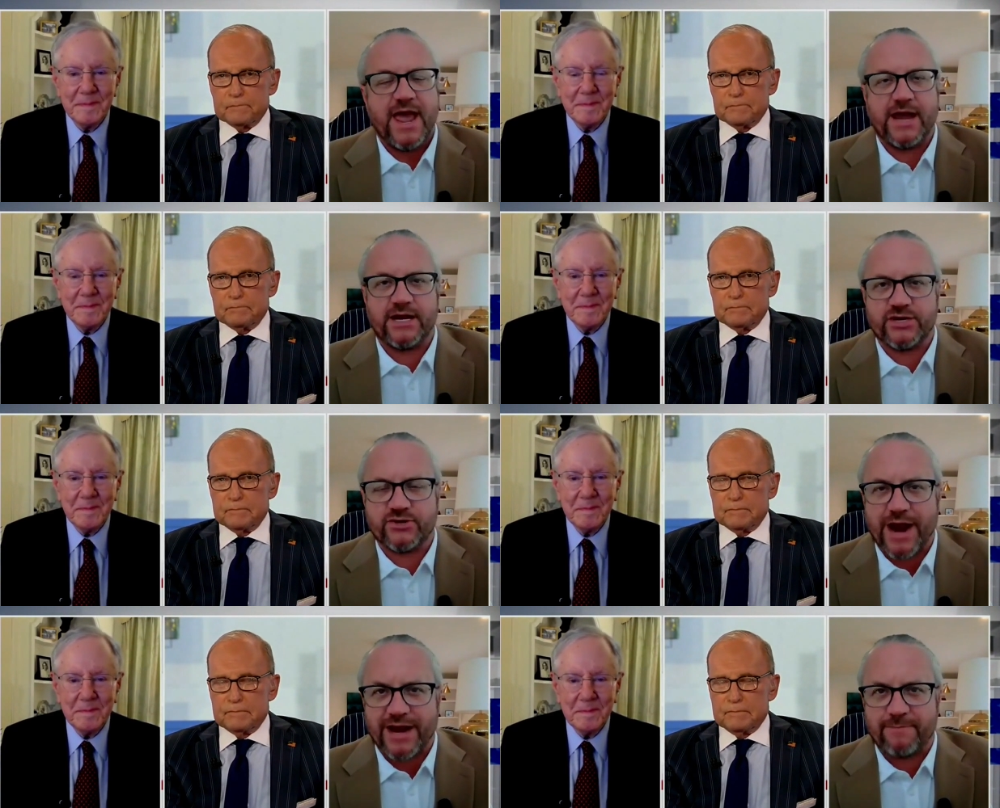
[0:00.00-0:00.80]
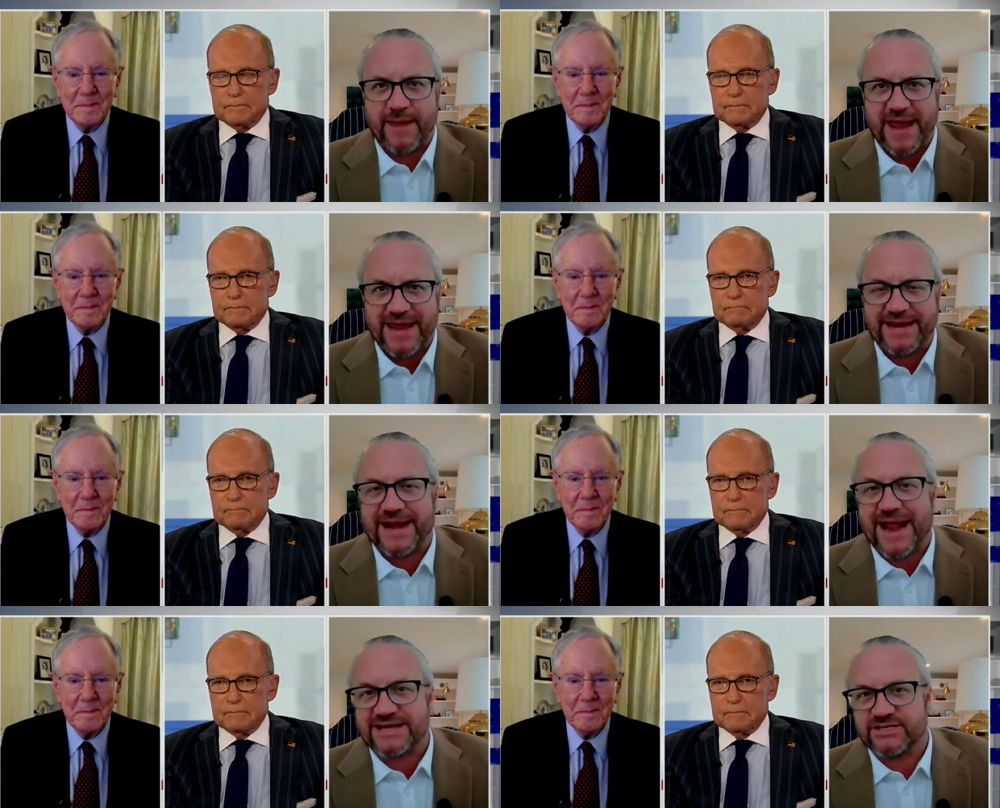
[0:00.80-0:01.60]
Speaker 1: and to try to paint
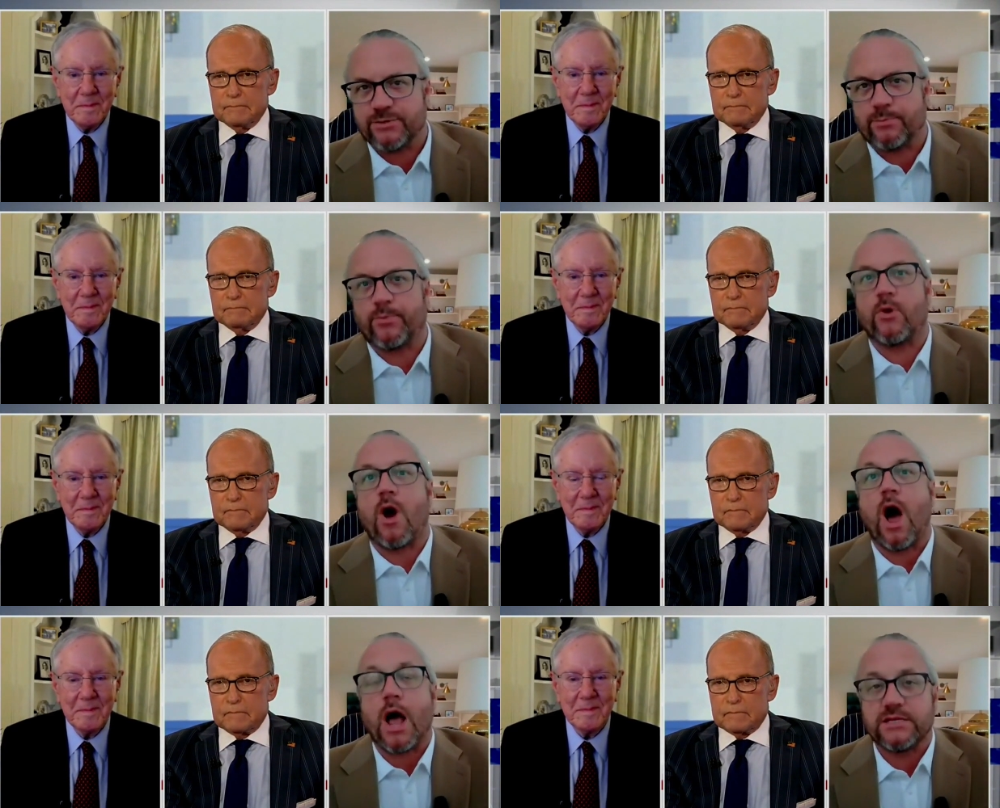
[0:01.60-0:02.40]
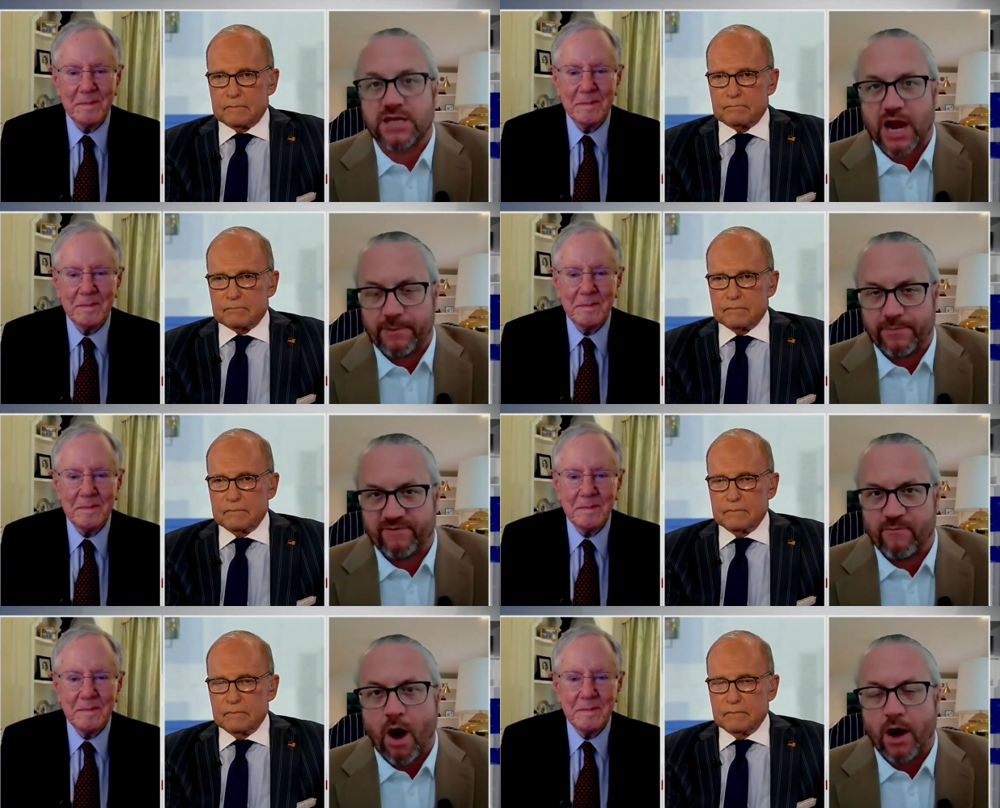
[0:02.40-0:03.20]
it as the broad type
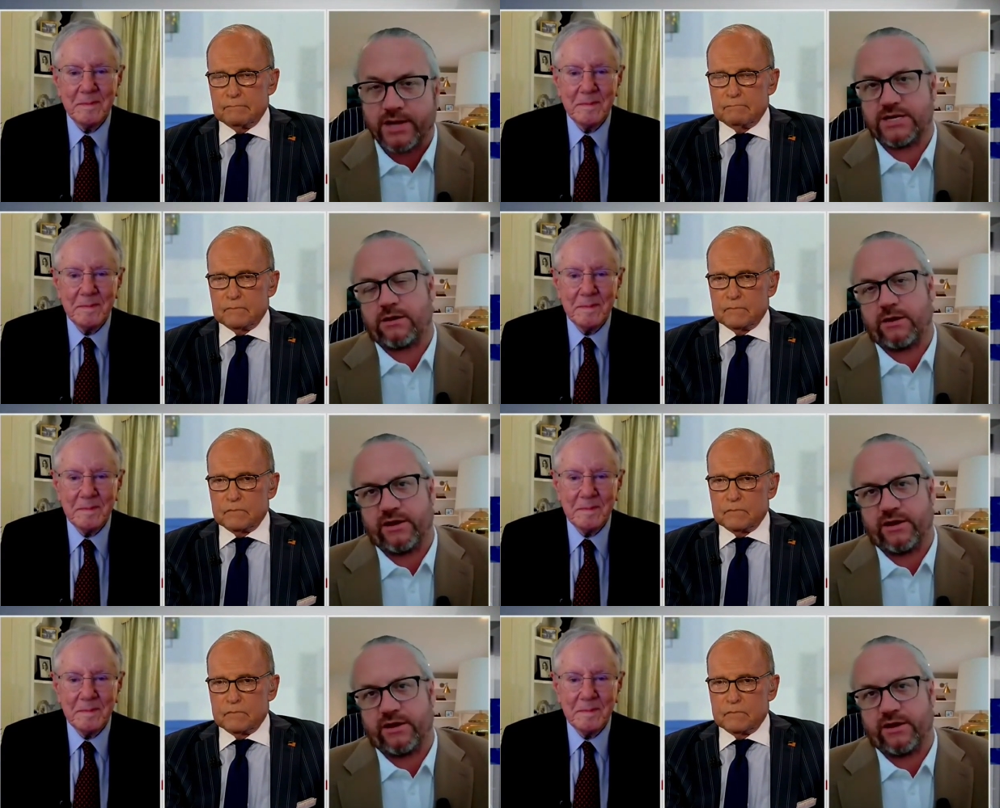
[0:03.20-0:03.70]
of monetary